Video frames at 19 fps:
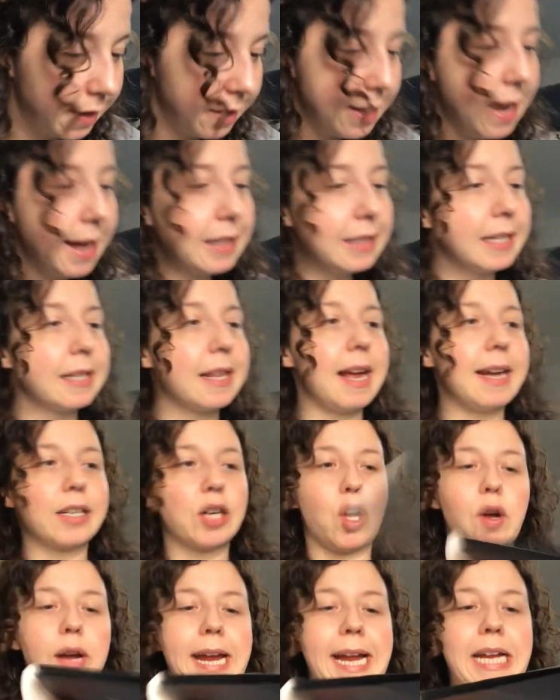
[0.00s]
the next thing that I
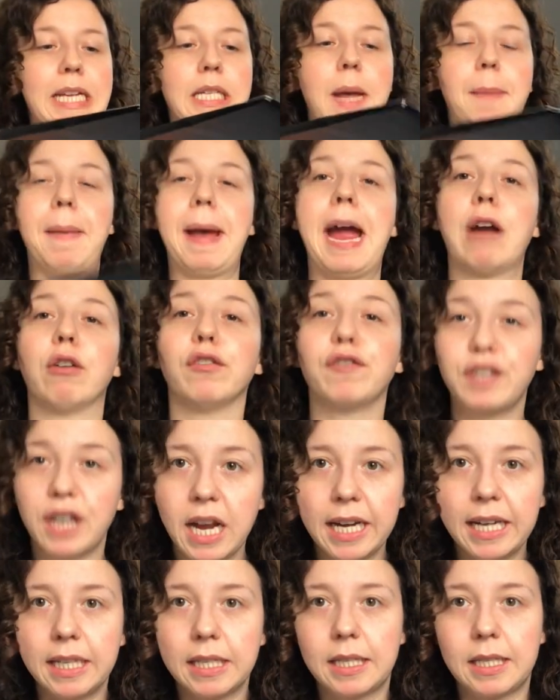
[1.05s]
got is a pair of
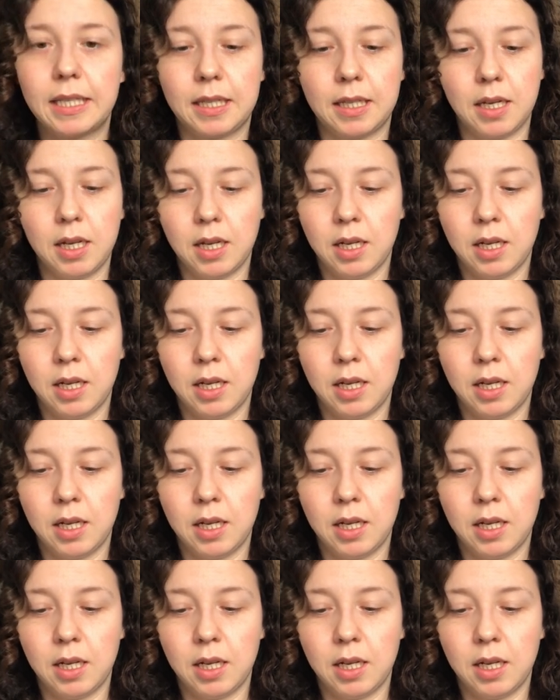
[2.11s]
tights.